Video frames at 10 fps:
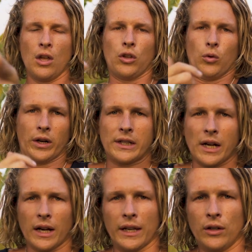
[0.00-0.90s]
you want to
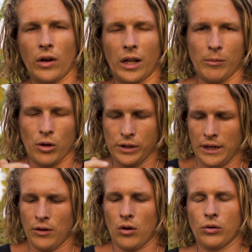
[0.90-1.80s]
tuck in your elbows
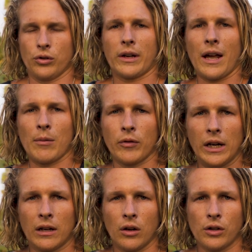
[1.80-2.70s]
and hold your camera
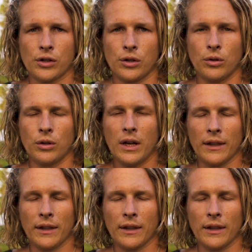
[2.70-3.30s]
really close to you.